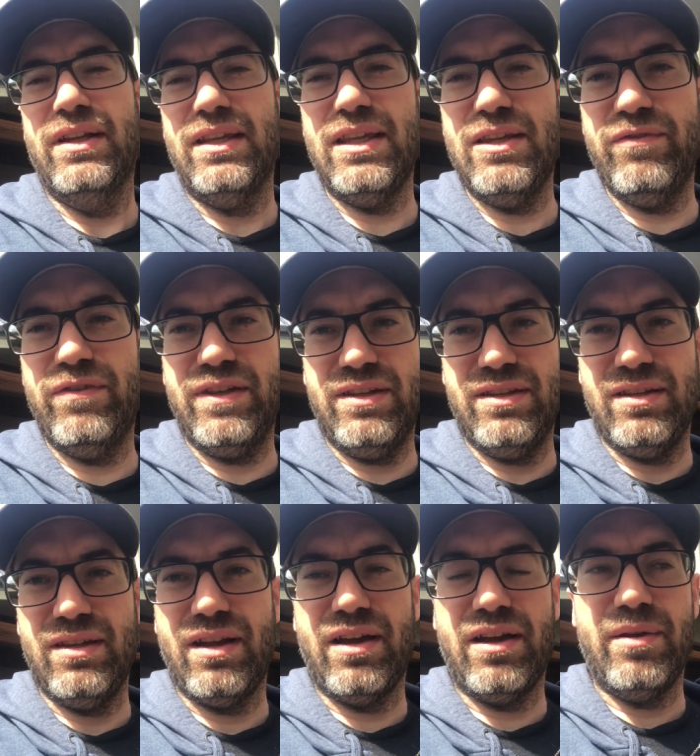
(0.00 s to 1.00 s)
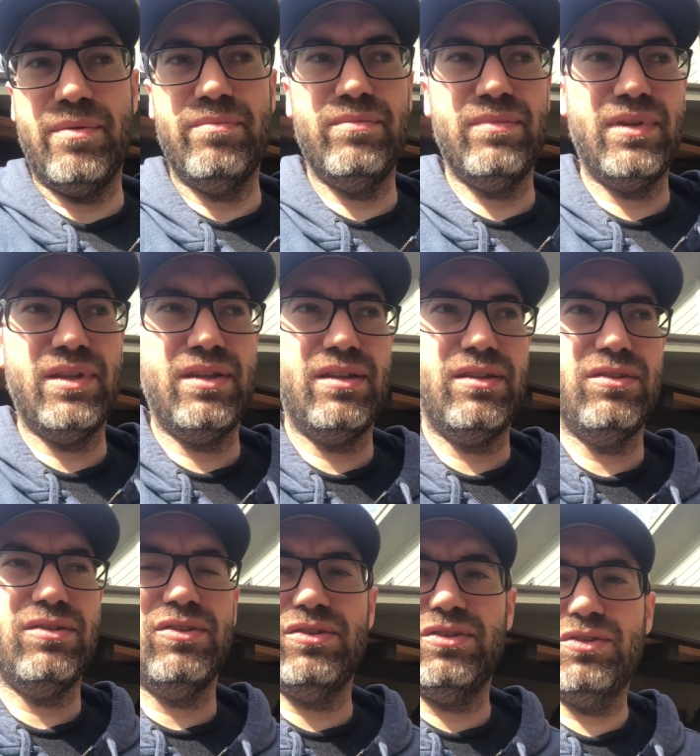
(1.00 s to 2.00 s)
even um,
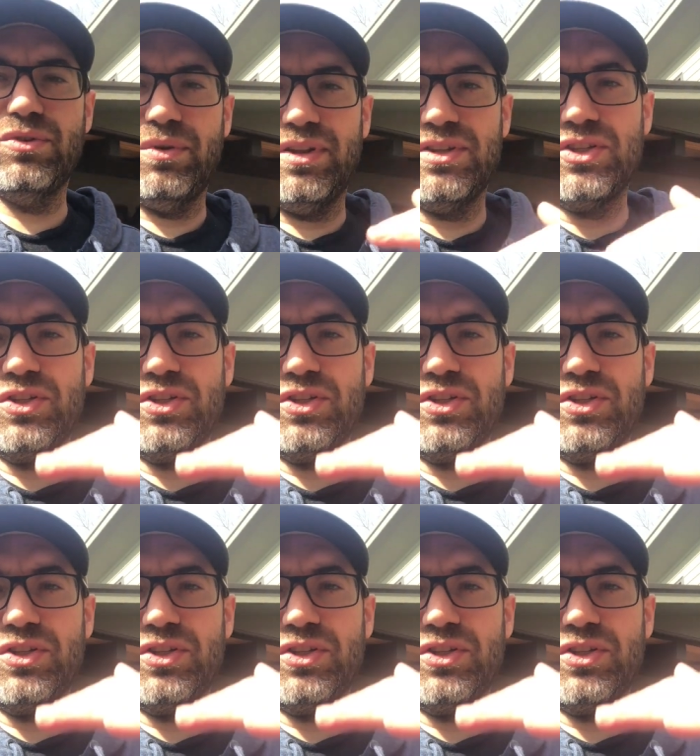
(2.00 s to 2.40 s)
during